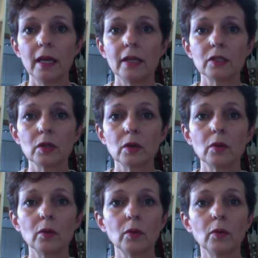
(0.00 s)

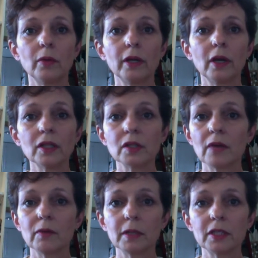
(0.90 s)
So we also
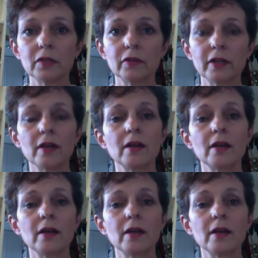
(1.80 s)
have a budget for there,